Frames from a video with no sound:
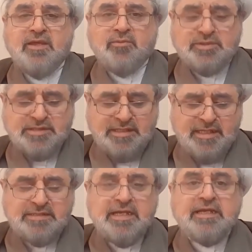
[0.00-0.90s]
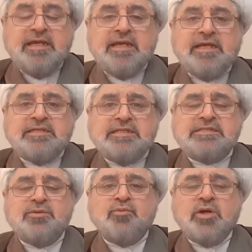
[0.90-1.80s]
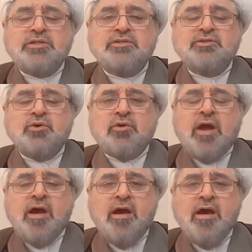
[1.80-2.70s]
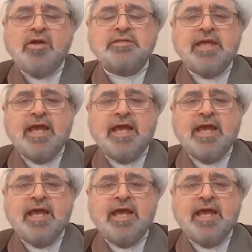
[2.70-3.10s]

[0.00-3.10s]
We say that it is what your heart